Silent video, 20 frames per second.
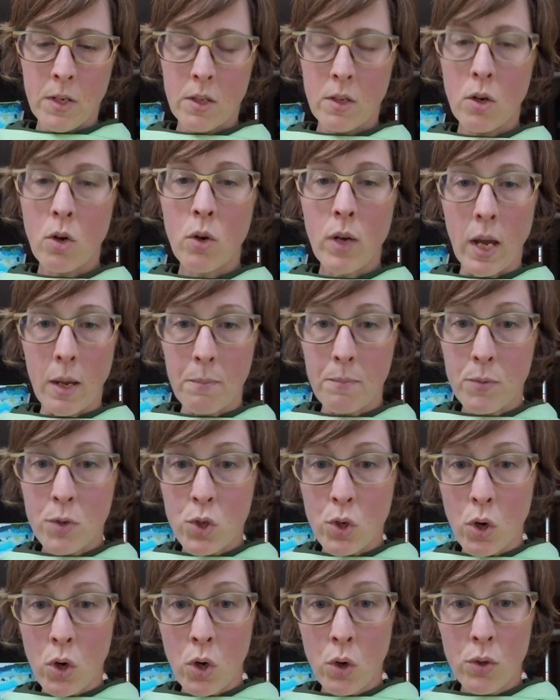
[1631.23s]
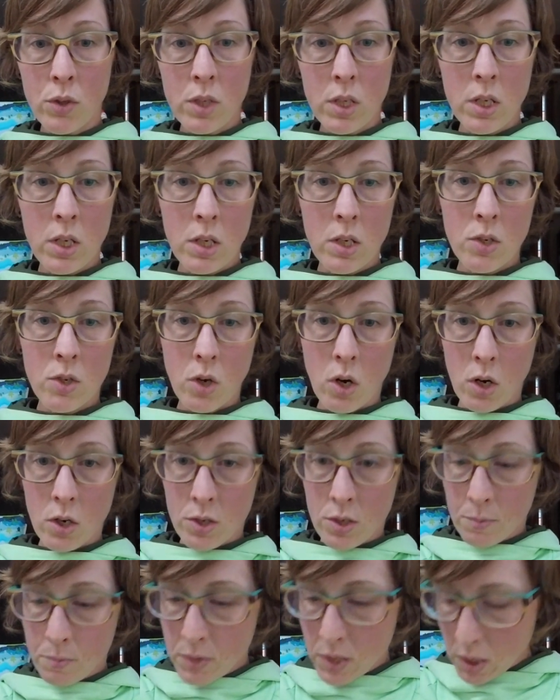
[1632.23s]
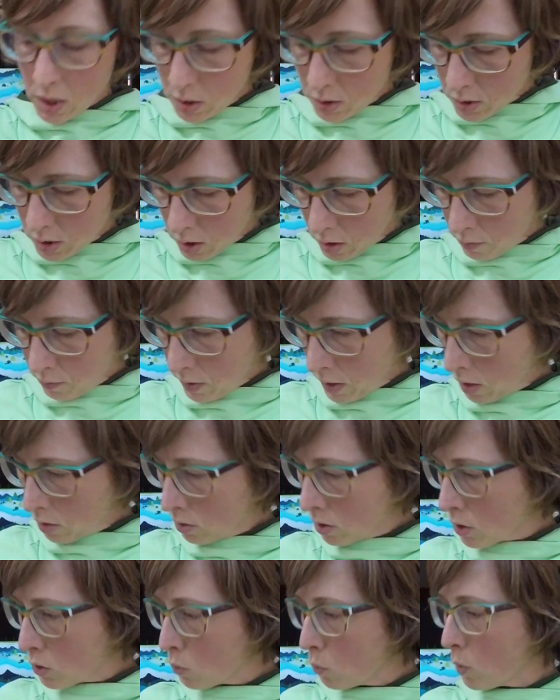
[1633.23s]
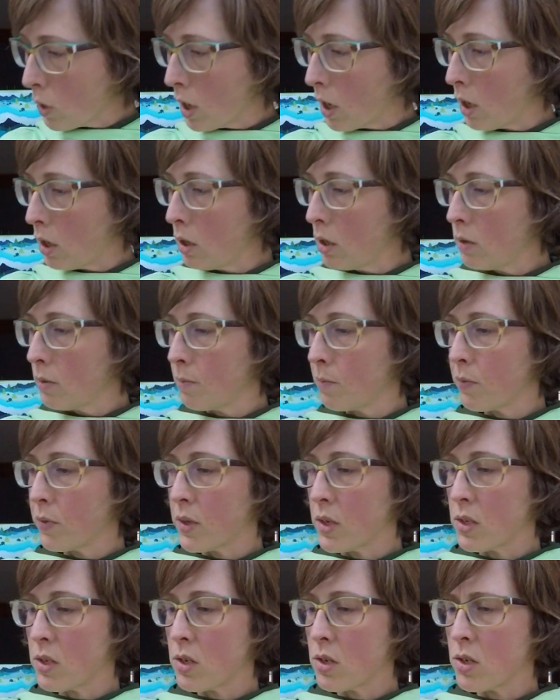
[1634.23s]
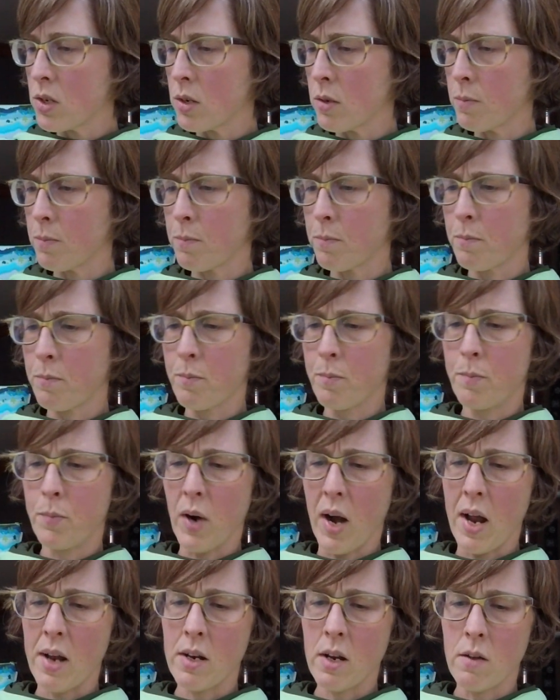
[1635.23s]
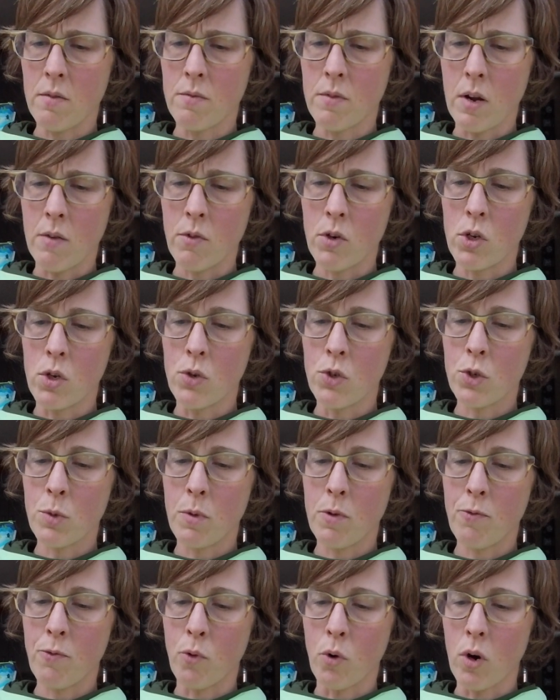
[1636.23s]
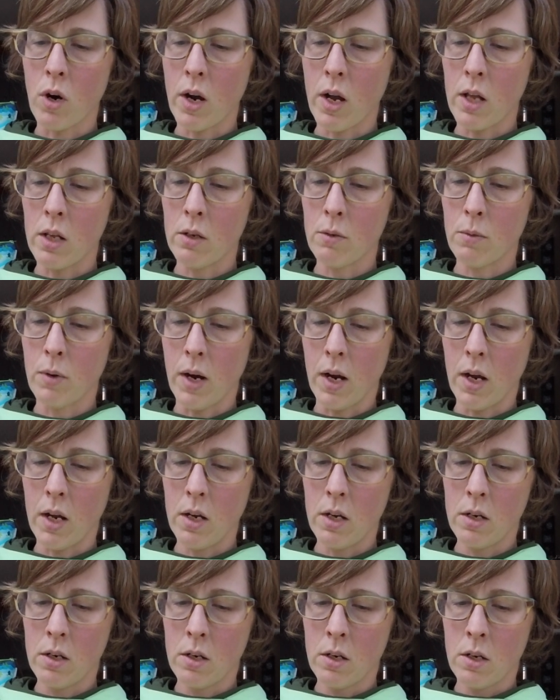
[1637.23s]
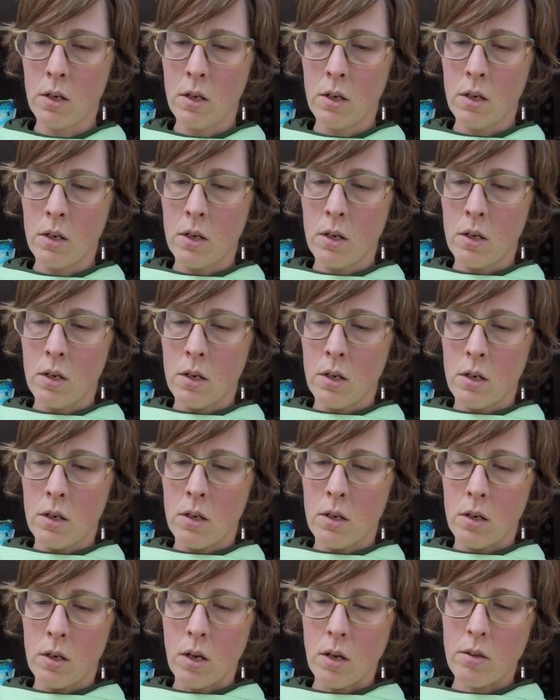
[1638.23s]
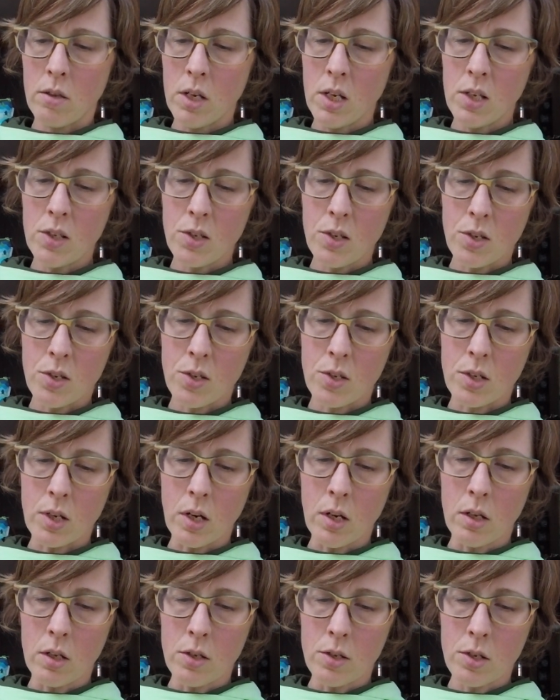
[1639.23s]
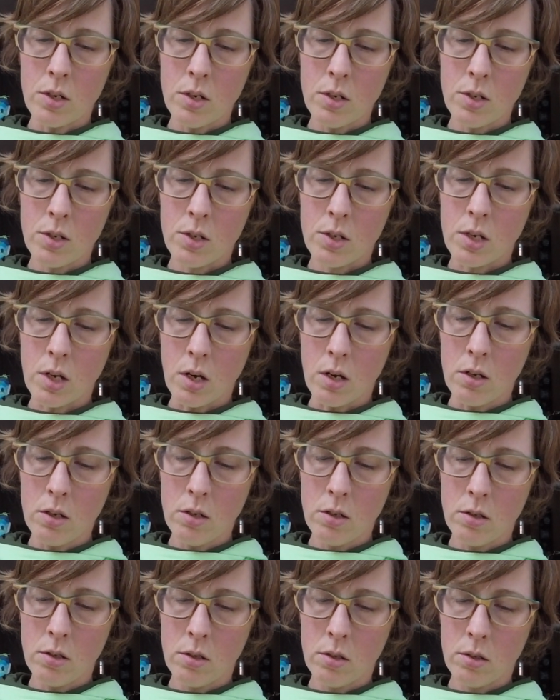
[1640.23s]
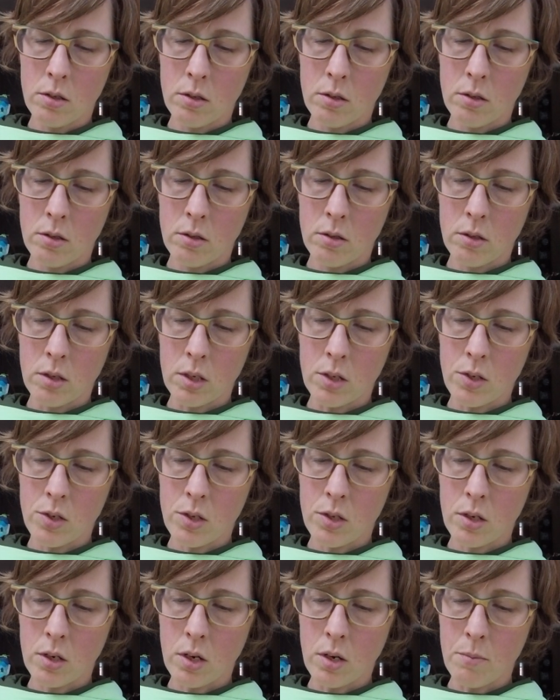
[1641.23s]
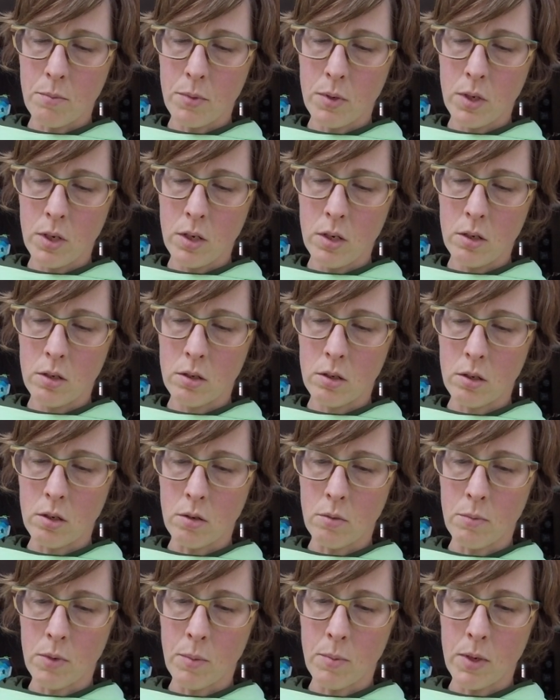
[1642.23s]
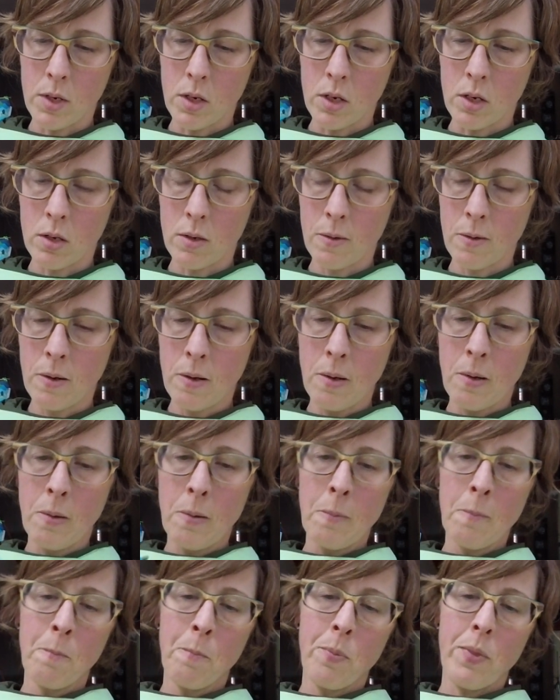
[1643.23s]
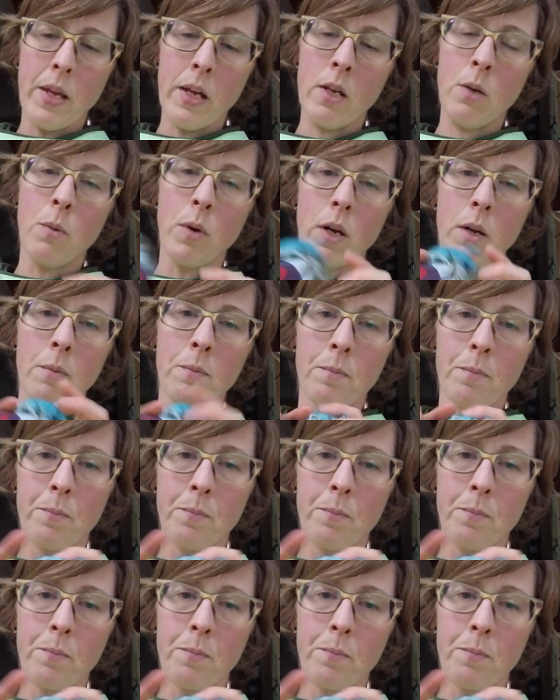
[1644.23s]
Okay, so these are some things that I found as well. This is a brand I've never used before, Ella Ray. I think it's a Still. Is it a Still? That's the company? No, maybe not. Anyway.